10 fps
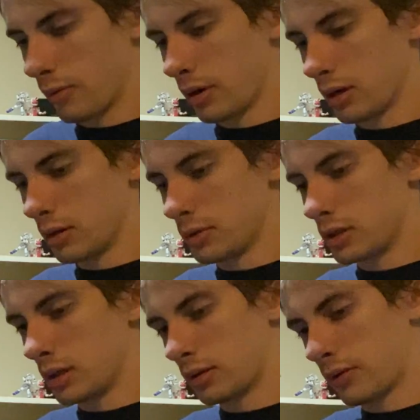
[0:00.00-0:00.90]

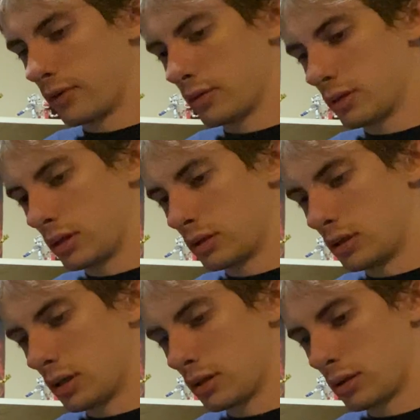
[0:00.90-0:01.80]
100% confusing,
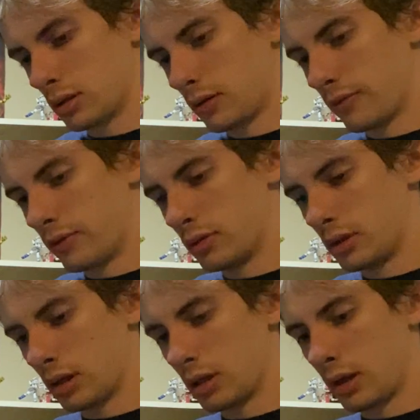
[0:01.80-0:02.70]
just
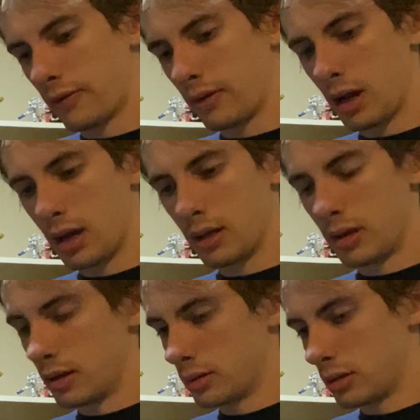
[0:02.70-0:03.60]
confusing enough. And
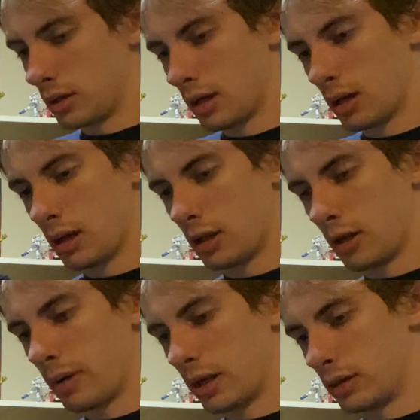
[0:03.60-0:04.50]
there's the
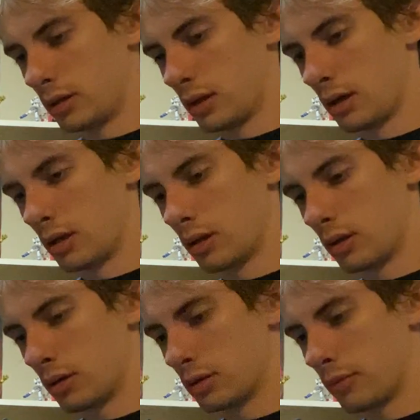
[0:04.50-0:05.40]
button.
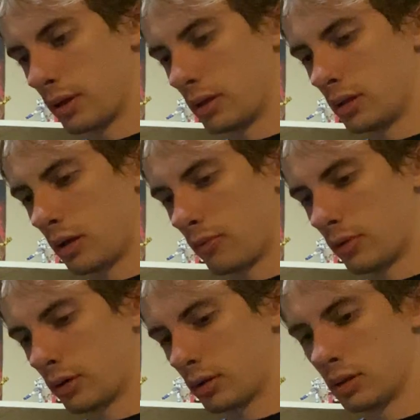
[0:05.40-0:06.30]
There's the button that
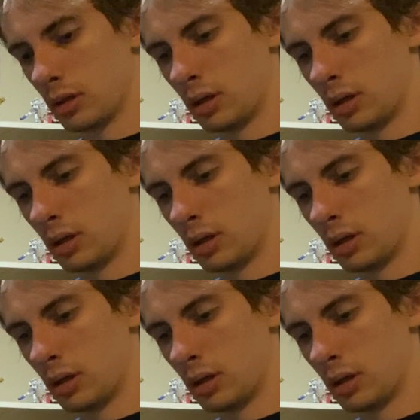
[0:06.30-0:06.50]
works.